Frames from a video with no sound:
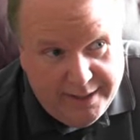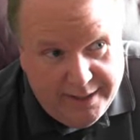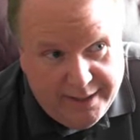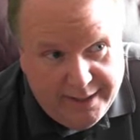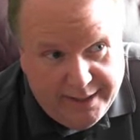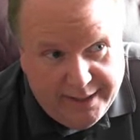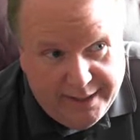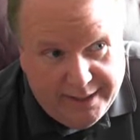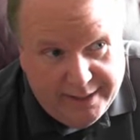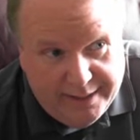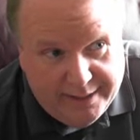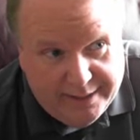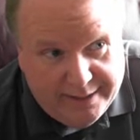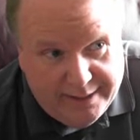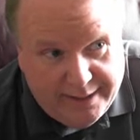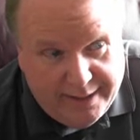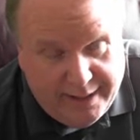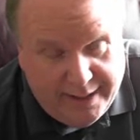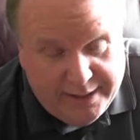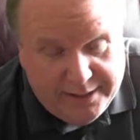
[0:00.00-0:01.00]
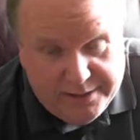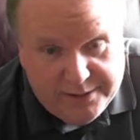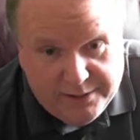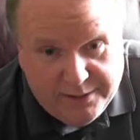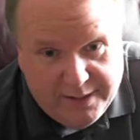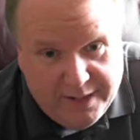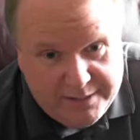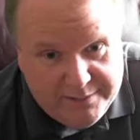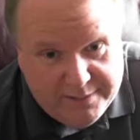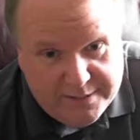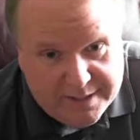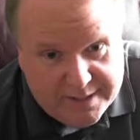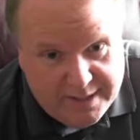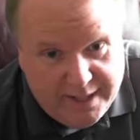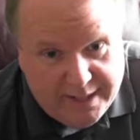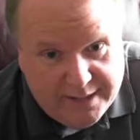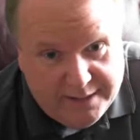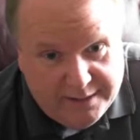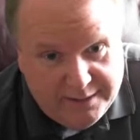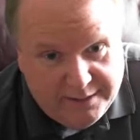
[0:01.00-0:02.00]
And I enjoyed every
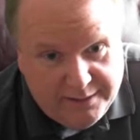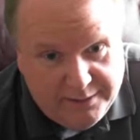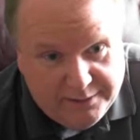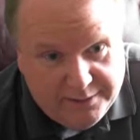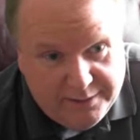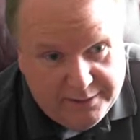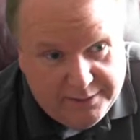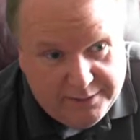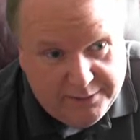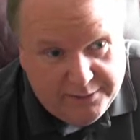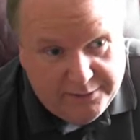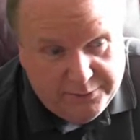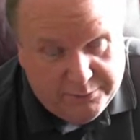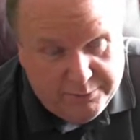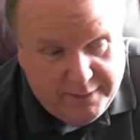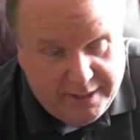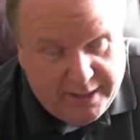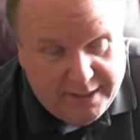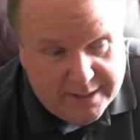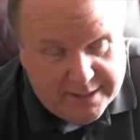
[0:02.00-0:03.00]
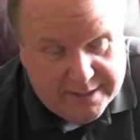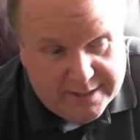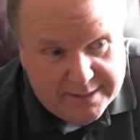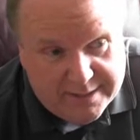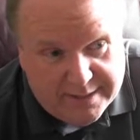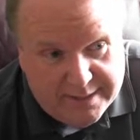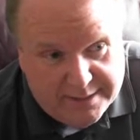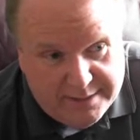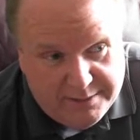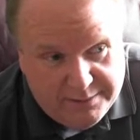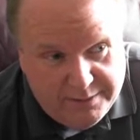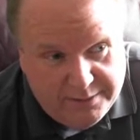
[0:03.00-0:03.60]
second of looking through those boxes of